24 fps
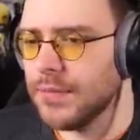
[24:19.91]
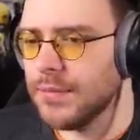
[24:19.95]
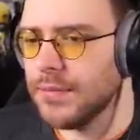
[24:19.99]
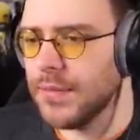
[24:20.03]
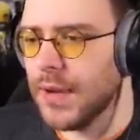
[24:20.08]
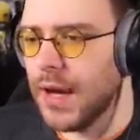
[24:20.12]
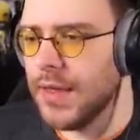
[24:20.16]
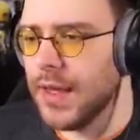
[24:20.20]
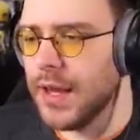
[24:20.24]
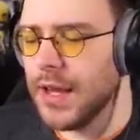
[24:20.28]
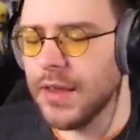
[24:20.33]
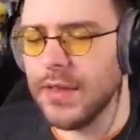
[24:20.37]
I
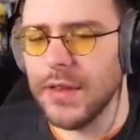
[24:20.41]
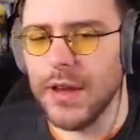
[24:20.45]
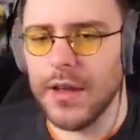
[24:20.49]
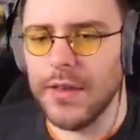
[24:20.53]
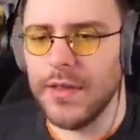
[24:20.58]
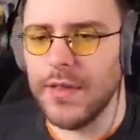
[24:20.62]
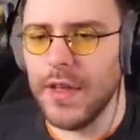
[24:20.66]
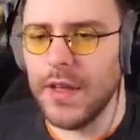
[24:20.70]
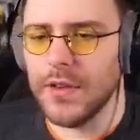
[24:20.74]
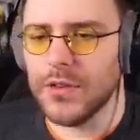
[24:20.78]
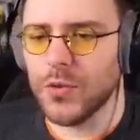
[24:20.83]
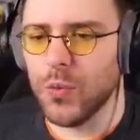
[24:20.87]
think in
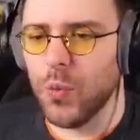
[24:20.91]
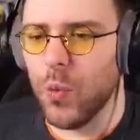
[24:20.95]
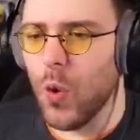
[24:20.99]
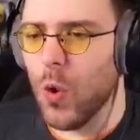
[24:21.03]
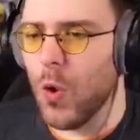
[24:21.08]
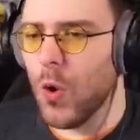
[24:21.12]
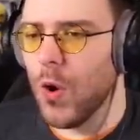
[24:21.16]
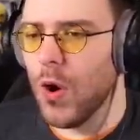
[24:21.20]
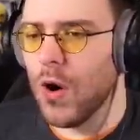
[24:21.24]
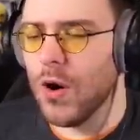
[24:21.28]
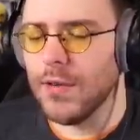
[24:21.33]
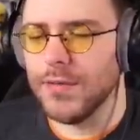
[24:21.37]
this
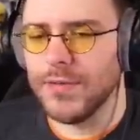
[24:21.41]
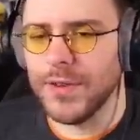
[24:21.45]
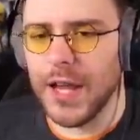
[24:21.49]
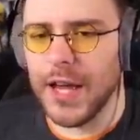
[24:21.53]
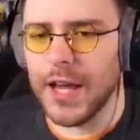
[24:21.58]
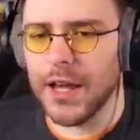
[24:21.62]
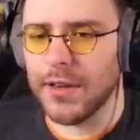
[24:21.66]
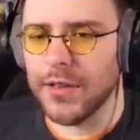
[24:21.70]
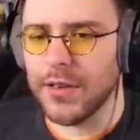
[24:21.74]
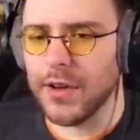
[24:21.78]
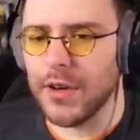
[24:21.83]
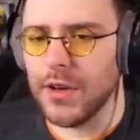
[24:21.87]
war of
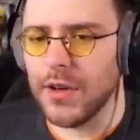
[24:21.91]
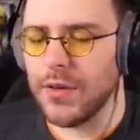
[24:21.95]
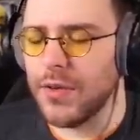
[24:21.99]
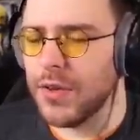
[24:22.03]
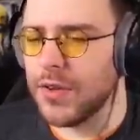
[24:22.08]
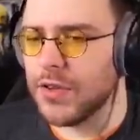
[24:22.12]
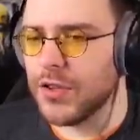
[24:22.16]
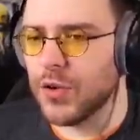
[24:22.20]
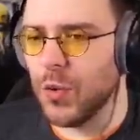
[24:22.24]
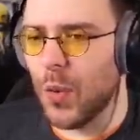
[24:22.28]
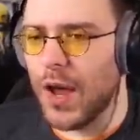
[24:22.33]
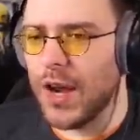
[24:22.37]
like the
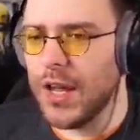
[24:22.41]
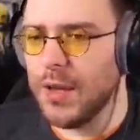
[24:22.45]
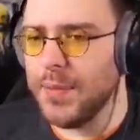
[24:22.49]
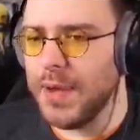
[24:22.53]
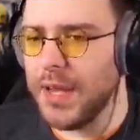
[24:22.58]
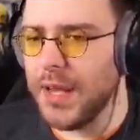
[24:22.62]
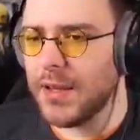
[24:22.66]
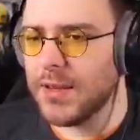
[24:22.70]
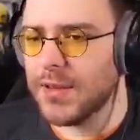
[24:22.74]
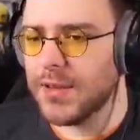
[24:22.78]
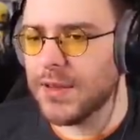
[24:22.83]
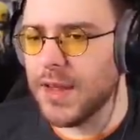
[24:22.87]
sweaty
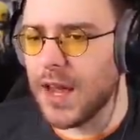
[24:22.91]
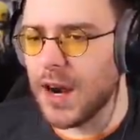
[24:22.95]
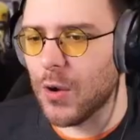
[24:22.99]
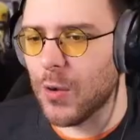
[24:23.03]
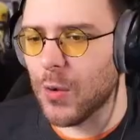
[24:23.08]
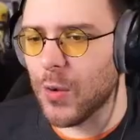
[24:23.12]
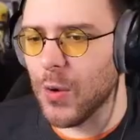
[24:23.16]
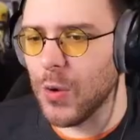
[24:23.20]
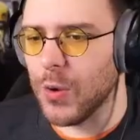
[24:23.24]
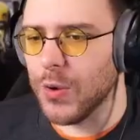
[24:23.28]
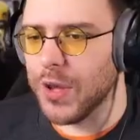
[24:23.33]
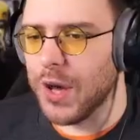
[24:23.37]
meats that are
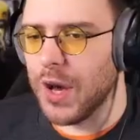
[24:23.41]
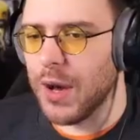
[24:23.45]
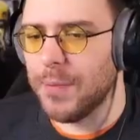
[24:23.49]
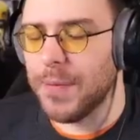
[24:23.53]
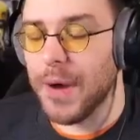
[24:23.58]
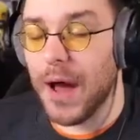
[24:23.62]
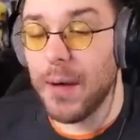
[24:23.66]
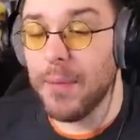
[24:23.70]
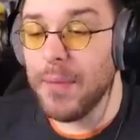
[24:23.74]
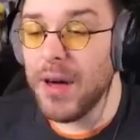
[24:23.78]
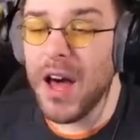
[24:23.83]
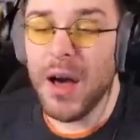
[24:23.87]
rolled up,
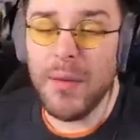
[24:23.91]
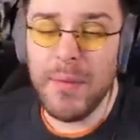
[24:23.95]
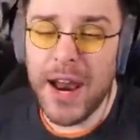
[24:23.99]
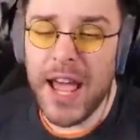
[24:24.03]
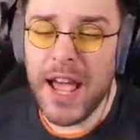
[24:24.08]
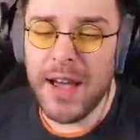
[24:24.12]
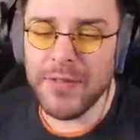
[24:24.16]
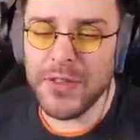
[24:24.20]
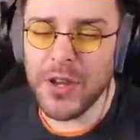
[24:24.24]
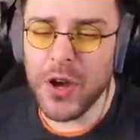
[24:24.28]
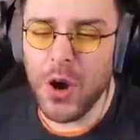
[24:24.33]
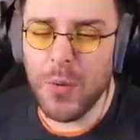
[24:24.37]
I'm gonna
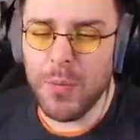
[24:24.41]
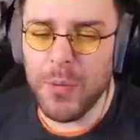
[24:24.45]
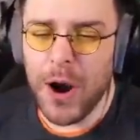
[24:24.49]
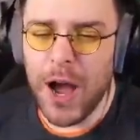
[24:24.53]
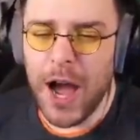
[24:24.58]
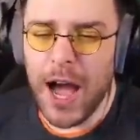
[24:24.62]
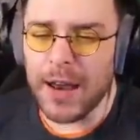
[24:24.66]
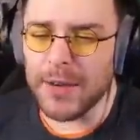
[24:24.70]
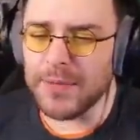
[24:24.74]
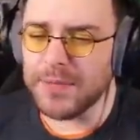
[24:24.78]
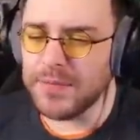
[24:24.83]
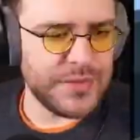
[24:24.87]
have to go
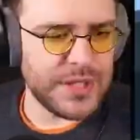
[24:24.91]
brat.